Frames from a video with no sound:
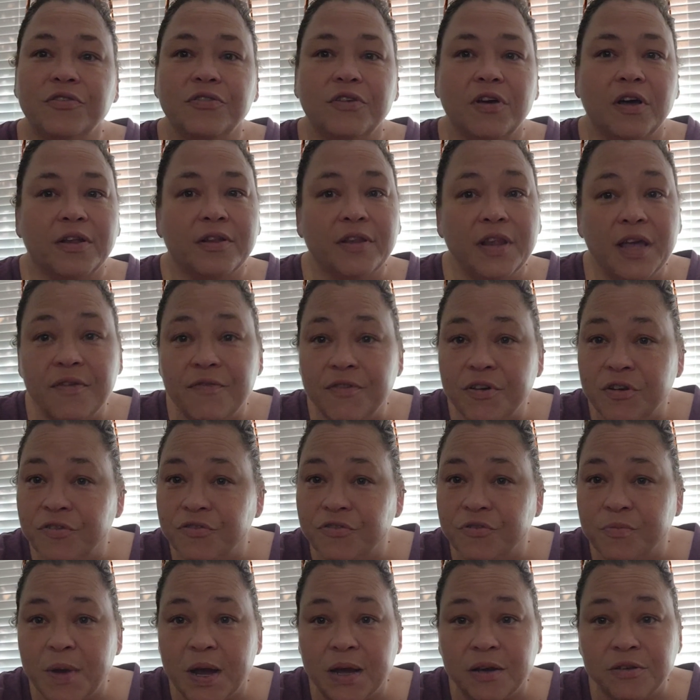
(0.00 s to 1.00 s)

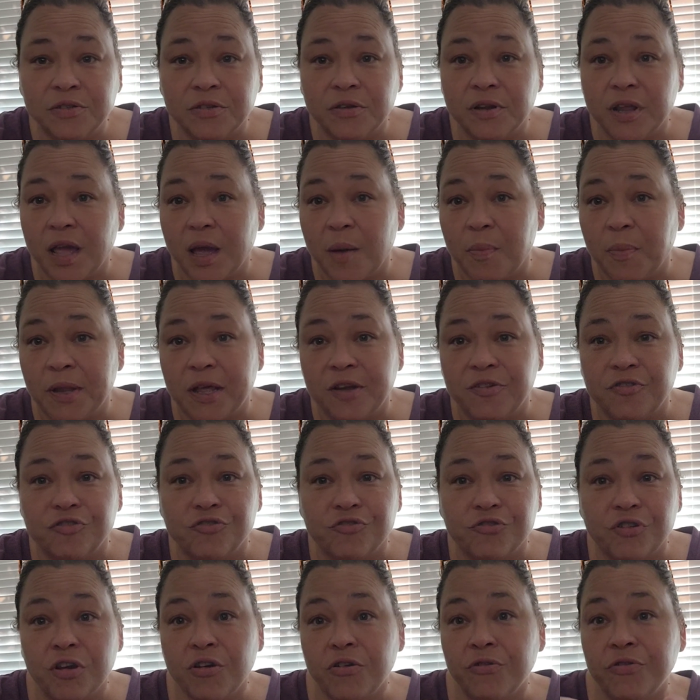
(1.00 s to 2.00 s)
1,100 miles on the Appalachian
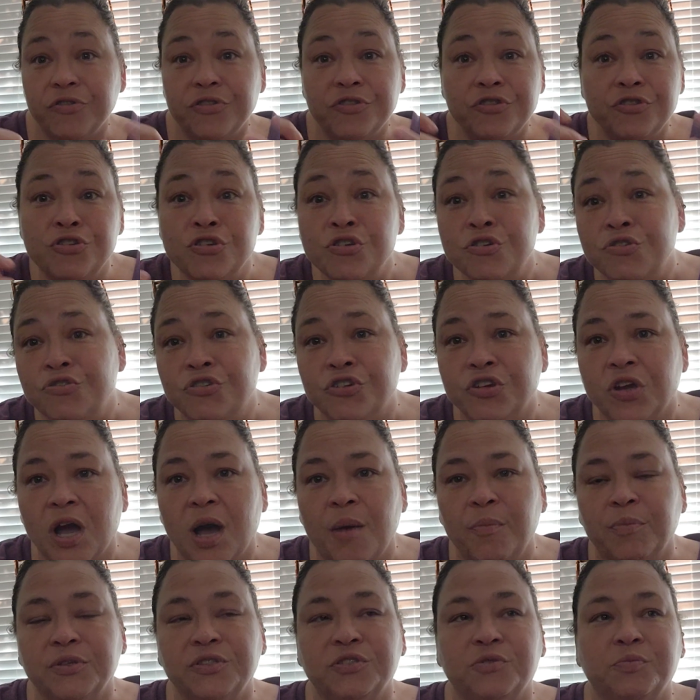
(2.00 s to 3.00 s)
Trail is a huge
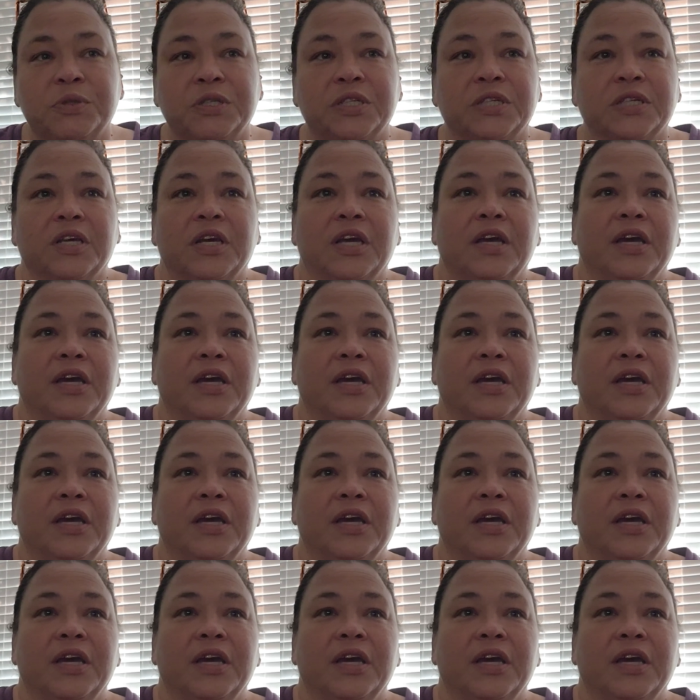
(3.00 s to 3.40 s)
accomplishment.